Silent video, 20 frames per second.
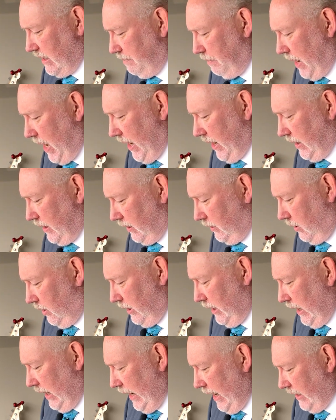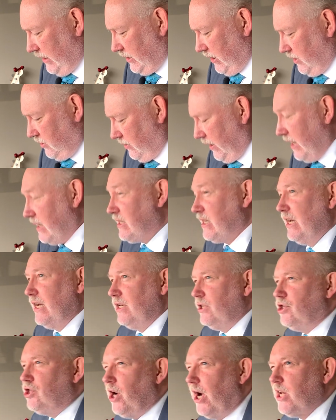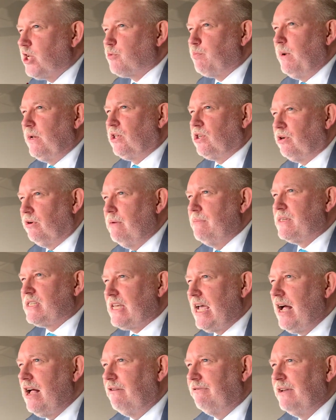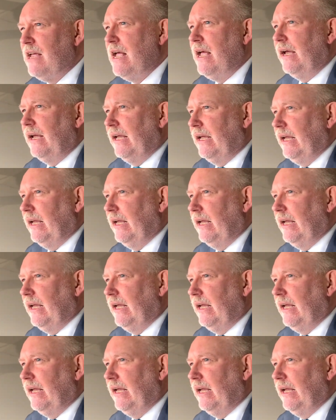the body of the Lord eats and drinks judgment to himself.